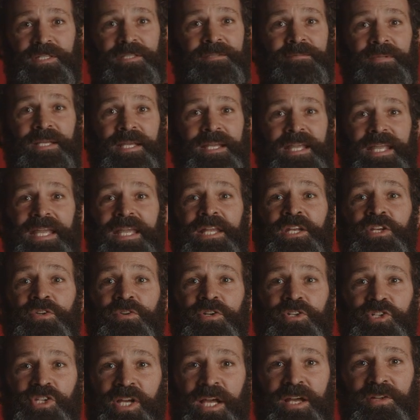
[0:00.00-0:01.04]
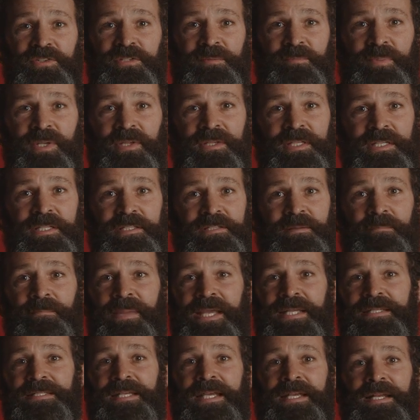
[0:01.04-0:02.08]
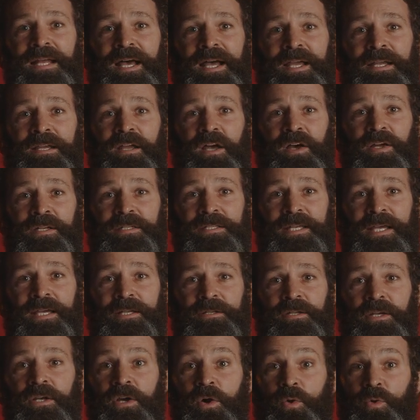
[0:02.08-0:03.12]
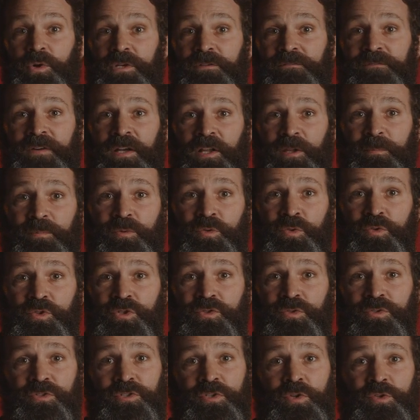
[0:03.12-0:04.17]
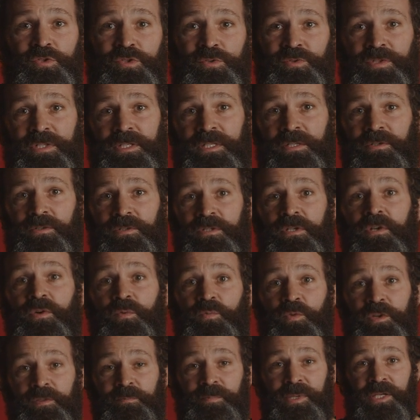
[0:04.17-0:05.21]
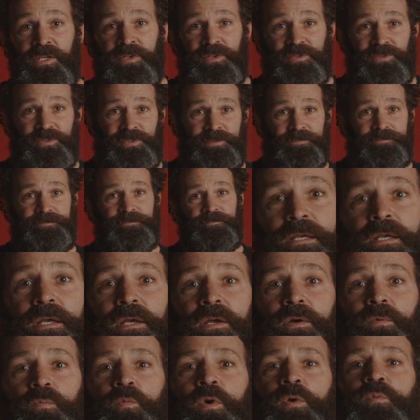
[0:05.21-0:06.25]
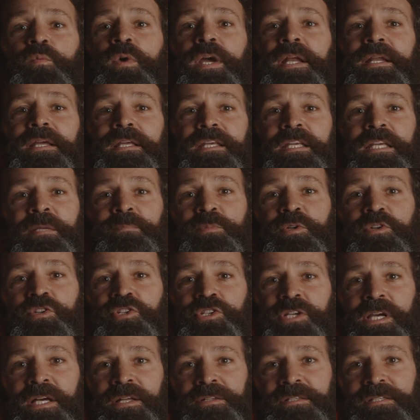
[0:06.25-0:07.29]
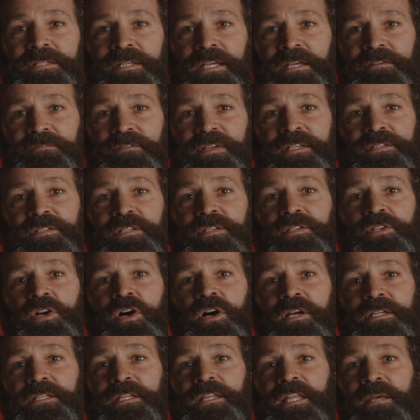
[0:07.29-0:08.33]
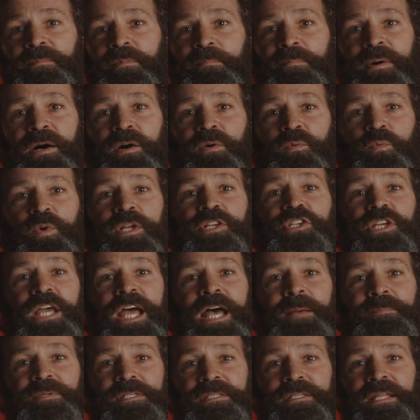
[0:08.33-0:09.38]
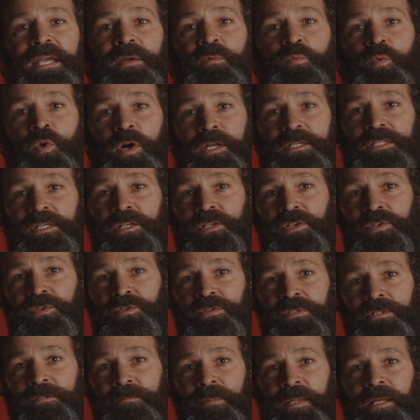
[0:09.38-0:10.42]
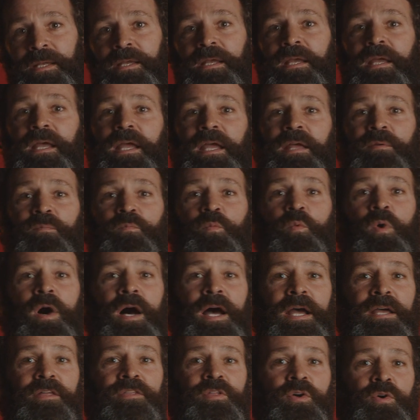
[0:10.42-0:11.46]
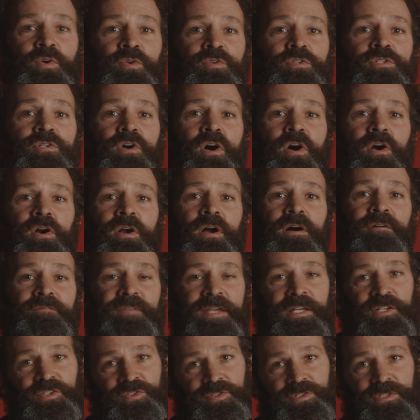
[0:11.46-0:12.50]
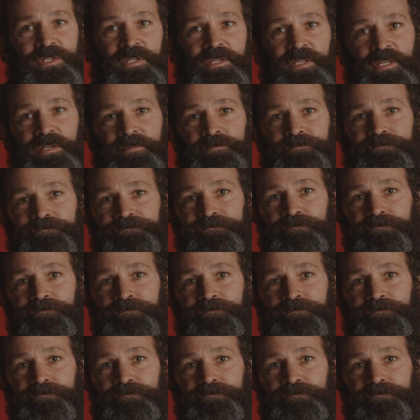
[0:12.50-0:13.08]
can hinder a child's ability to maintain eye contact or develop crucial social skills with peers. One way to keep your child safe is to talk to them about which apps they want to use and why those are of interest to them.